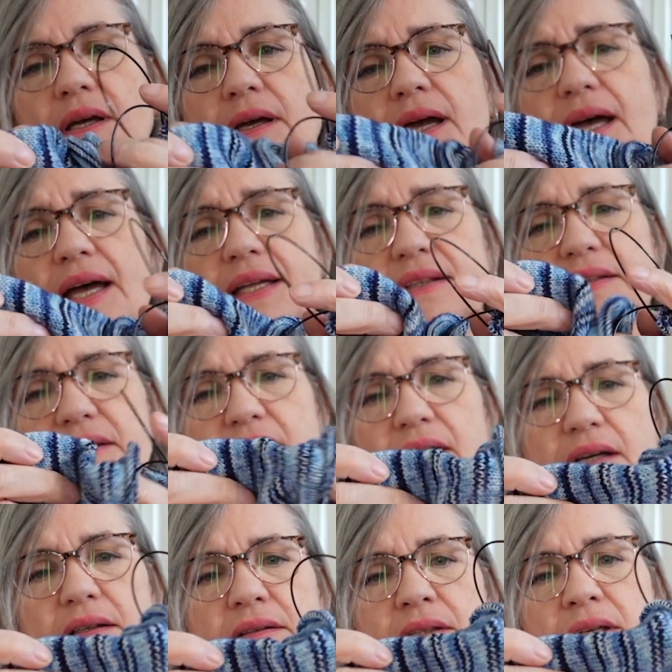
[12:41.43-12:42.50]
And
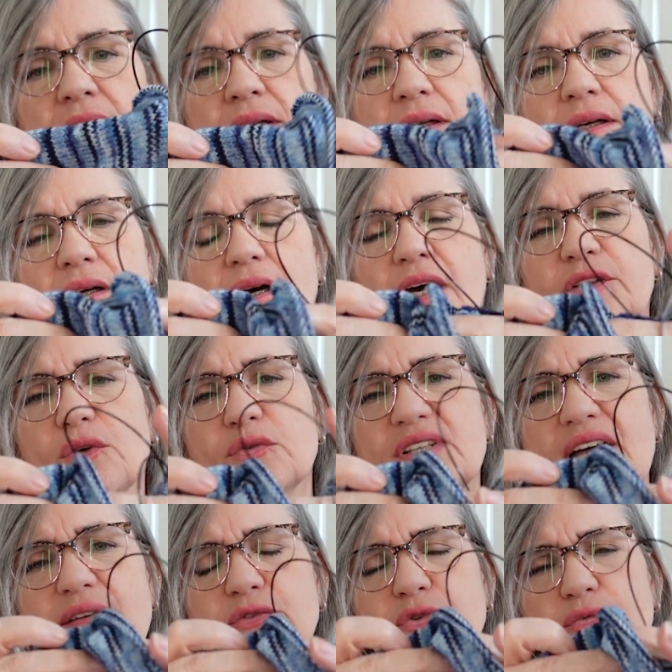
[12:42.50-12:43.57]
I don't
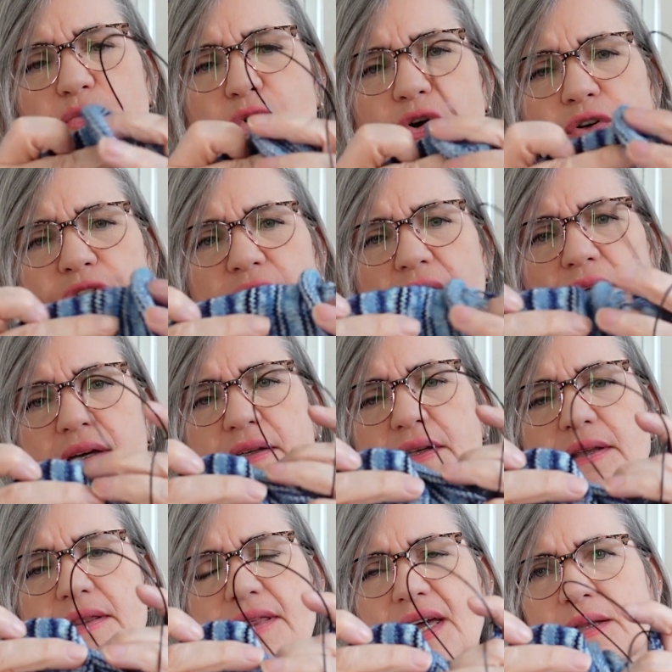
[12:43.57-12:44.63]
have to work
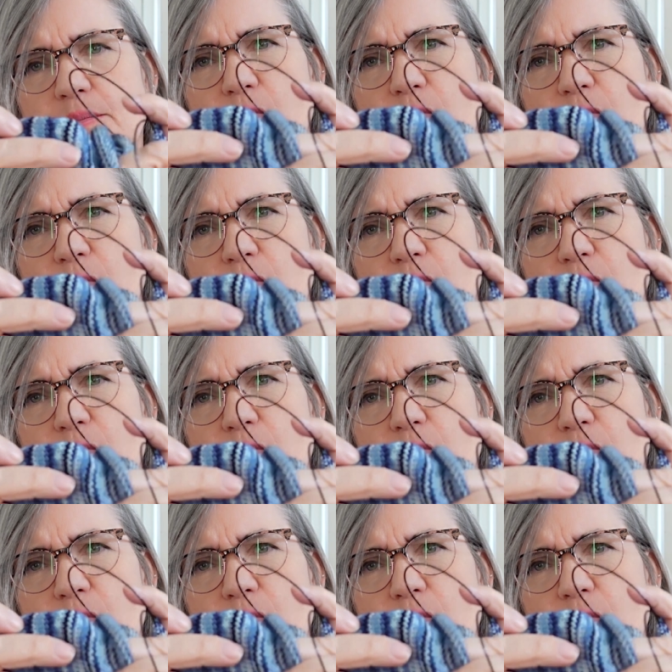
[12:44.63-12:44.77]
that